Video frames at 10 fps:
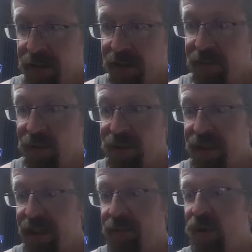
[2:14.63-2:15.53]
I've pushed
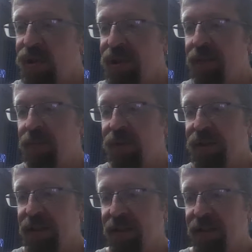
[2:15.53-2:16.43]
and pushed and
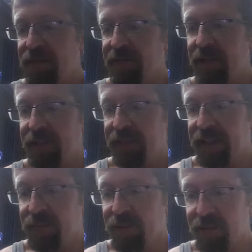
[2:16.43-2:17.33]
pushed on the free
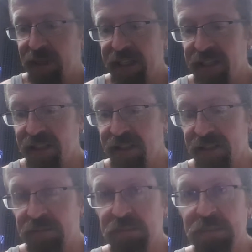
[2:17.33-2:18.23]
Facebook pages.